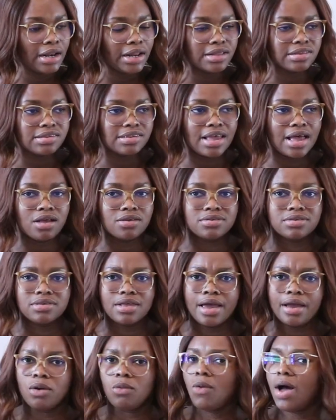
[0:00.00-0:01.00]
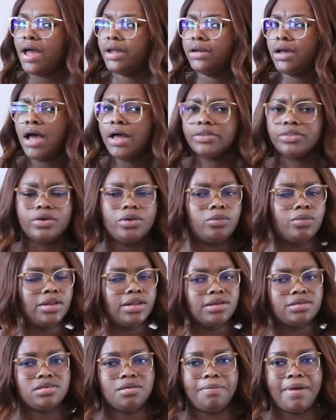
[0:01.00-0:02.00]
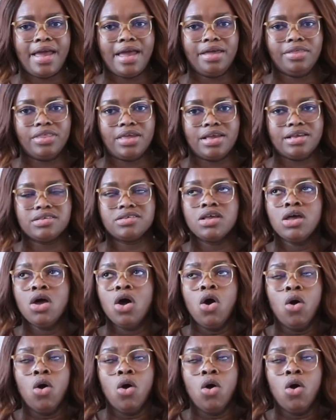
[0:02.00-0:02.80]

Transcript: It sounds like, why not? They're willing to pay this.